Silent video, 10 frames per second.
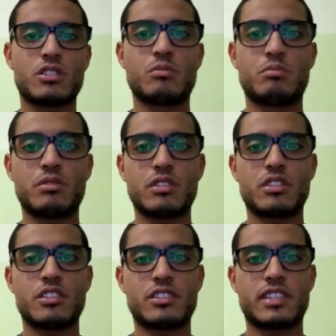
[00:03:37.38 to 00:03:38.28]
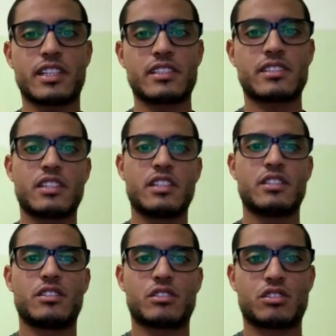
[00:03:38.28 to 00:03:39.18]
you book your test,
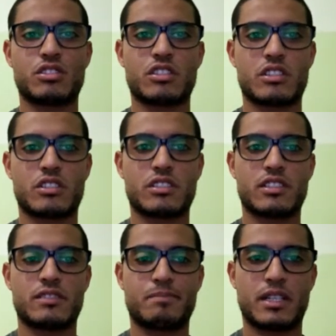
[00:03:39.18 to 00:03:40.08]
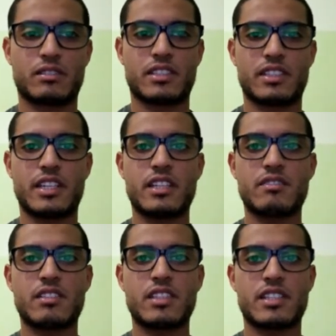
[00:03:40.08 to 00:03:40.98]
you're sure about the day
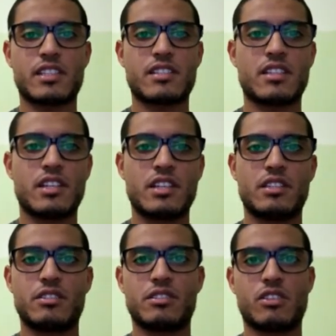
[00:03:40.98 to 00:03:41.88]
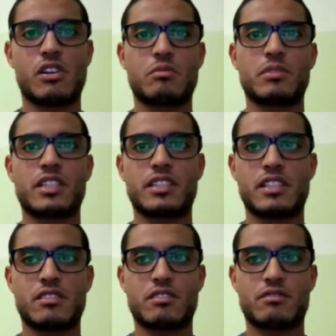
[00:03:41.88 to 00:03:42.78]
of the test, you know how many
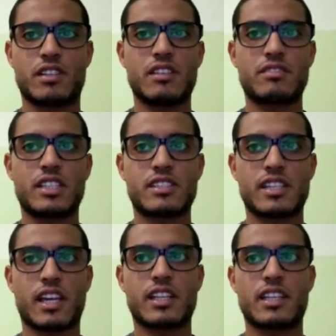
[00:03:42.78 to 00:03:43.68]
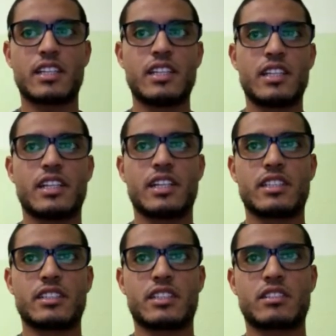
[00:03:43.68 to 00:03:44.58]
days you've left exactly,
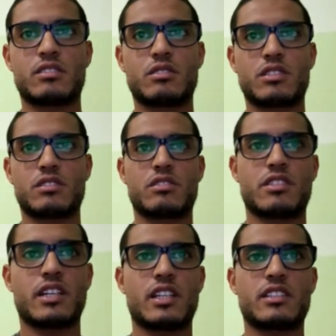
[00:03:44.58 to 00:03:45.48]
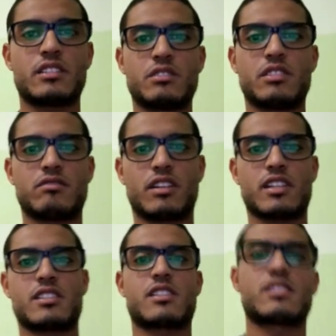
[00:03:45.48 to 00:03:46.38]
and according to that you
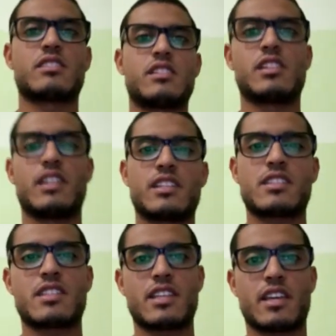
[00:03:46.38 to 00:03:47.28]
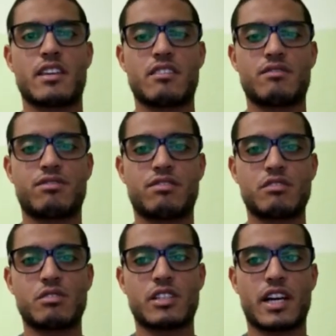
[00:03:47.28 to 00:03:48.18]
devise, let's say,
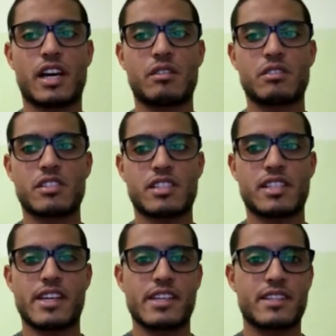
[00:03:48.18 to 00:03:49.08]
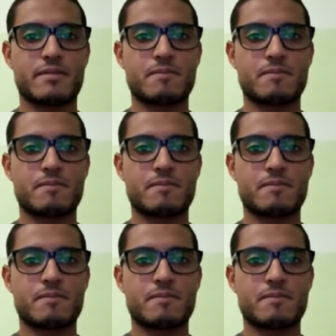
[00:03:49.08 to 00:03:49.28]
4 hours a day.